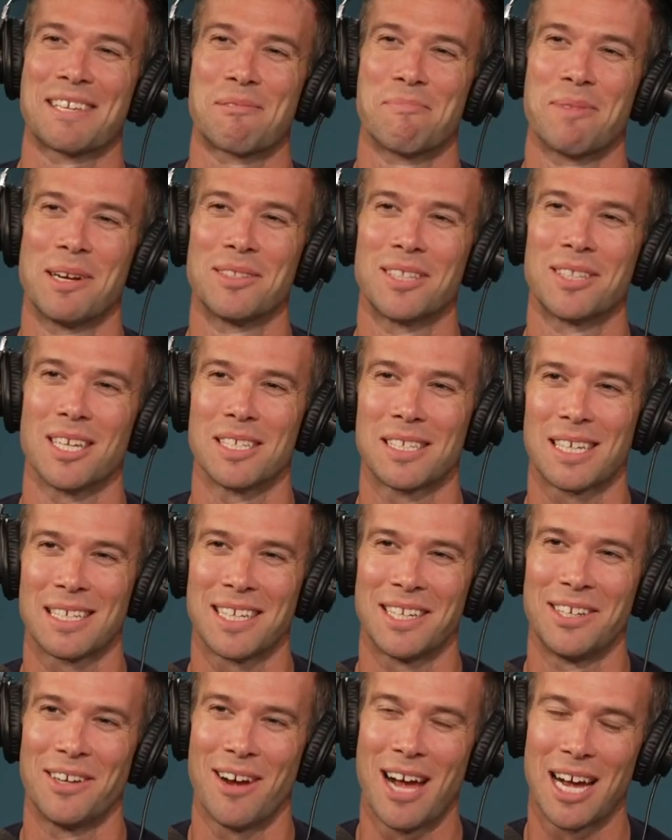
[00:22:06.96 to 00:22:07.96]
asked about this
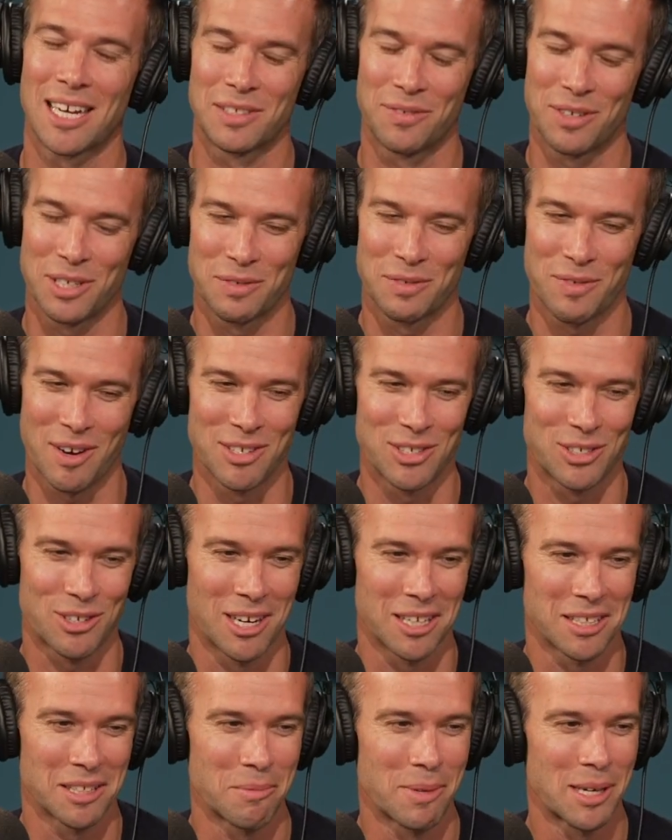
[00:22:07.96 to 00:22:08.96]
because I know Ax feels very
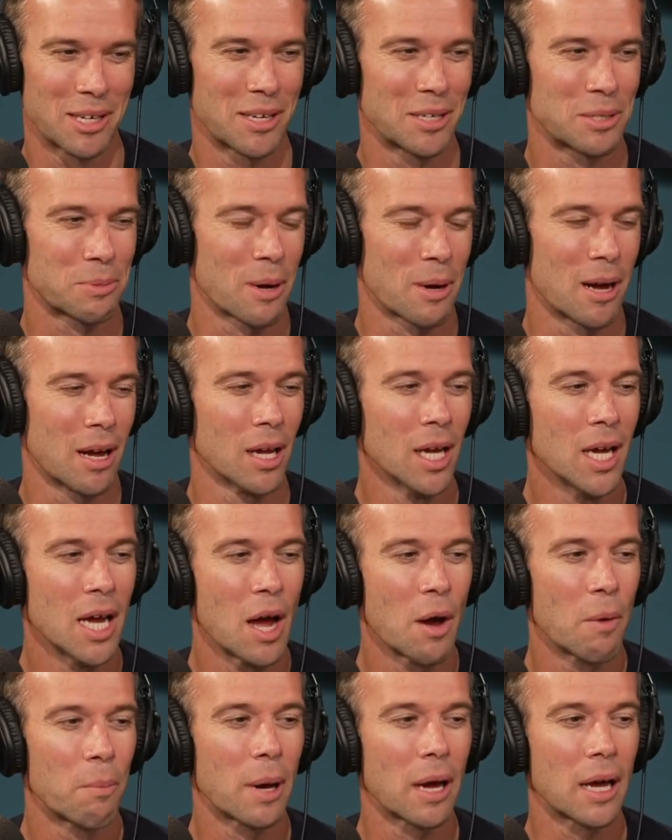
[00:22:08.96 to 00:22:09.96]
strongly about it as well.
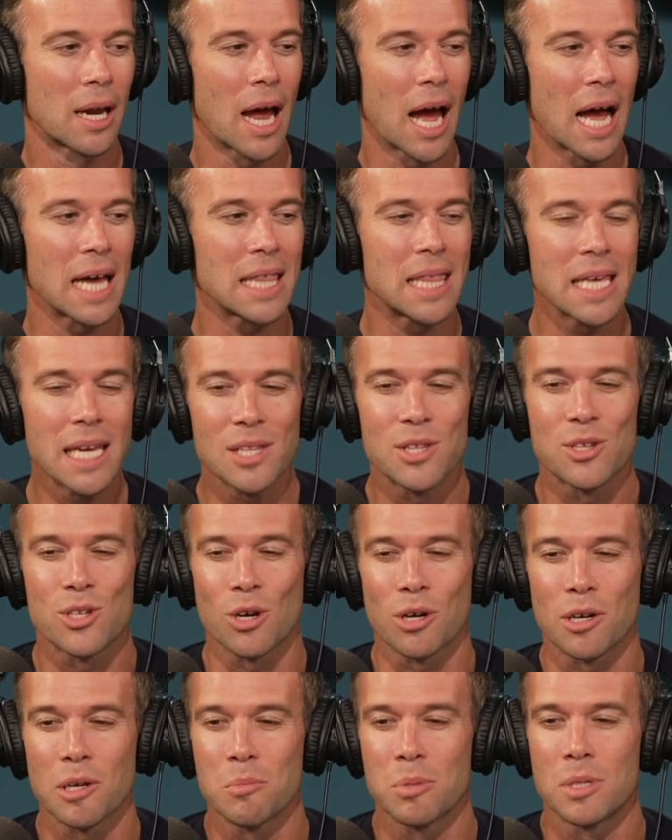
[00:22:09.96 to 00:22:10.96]
But I think it's
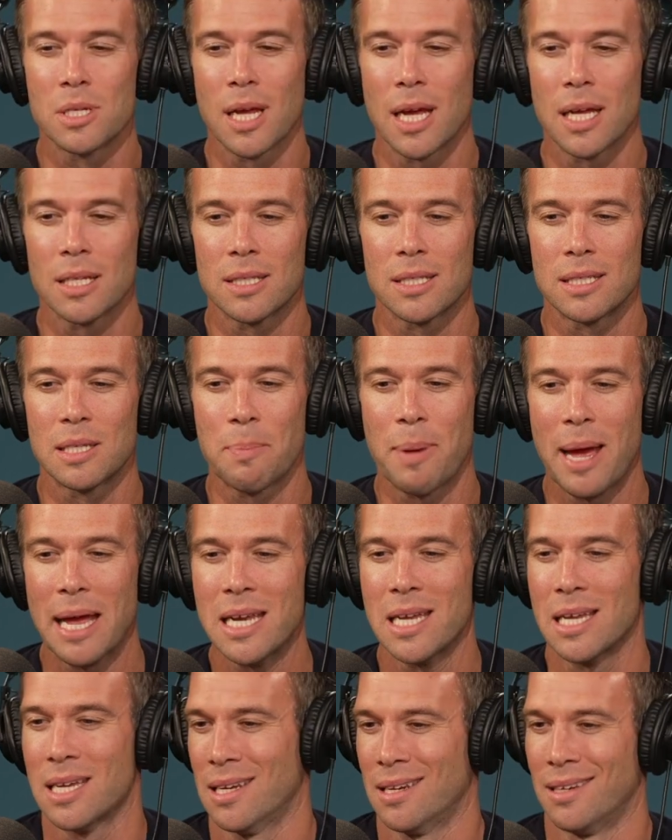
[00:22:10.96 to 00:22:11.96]
circumstance
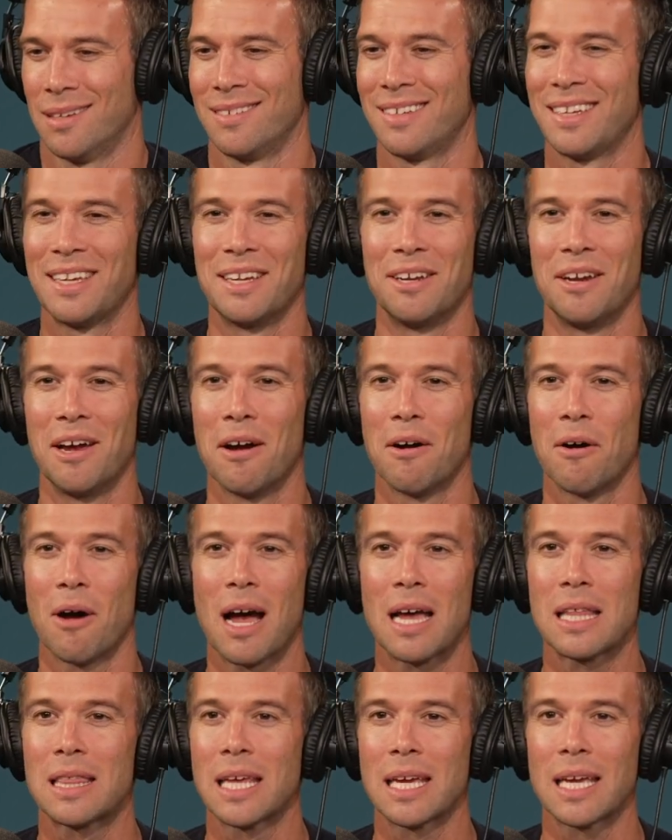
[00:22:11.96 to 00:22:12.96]
dependent. You know,
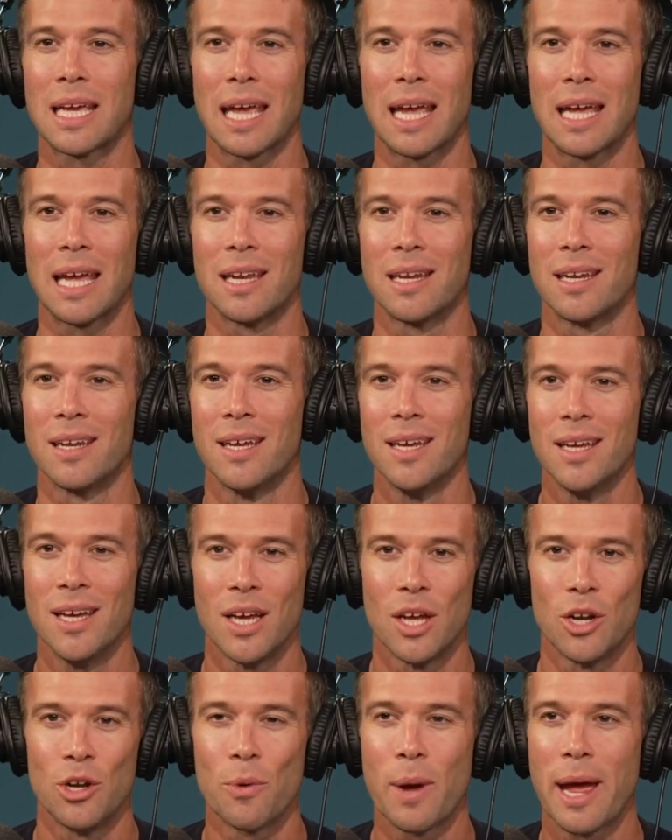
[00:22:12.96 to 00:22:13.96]
I think in
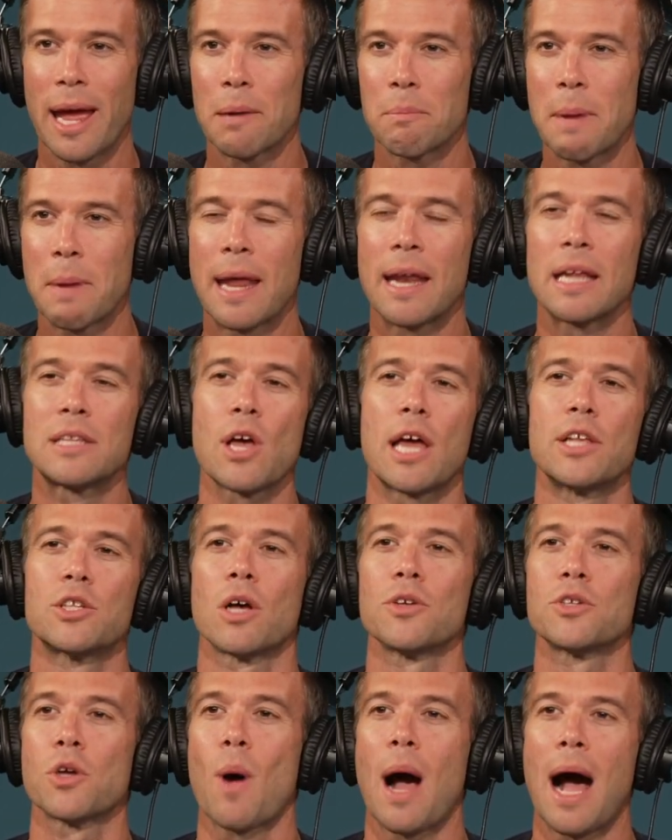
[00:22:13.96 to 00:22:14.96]
New Hampshire, and
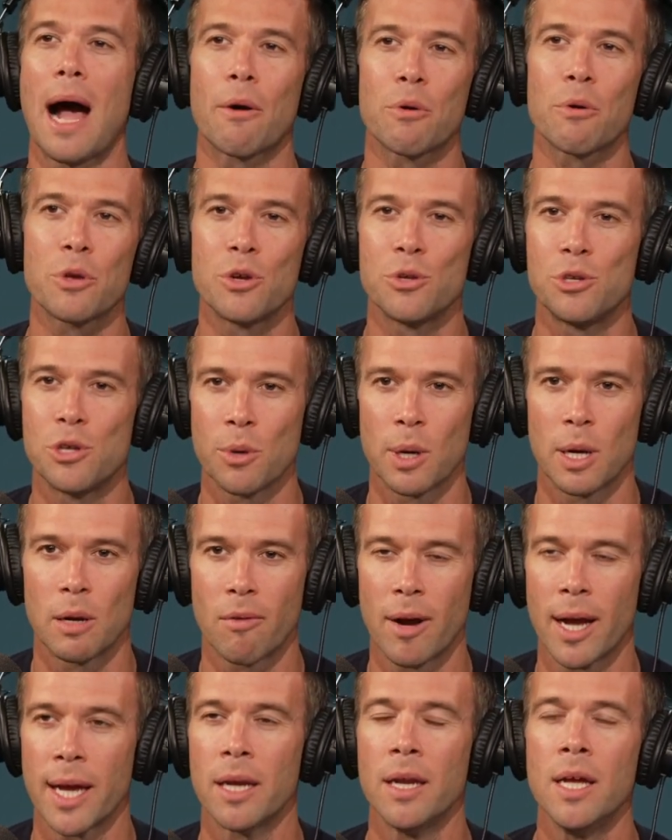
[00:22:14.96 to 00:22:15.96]
it's also how you do it,
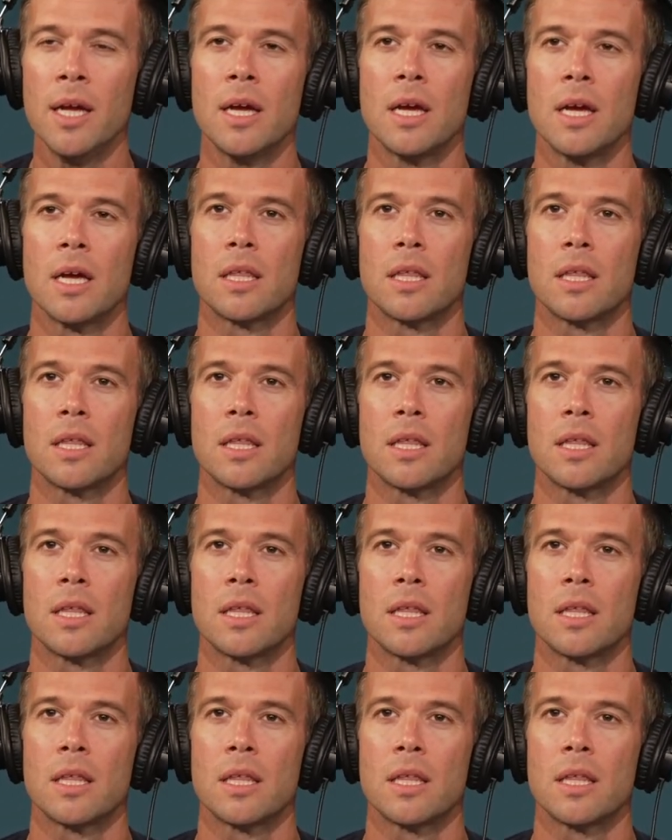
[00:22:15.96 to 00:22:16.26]
right?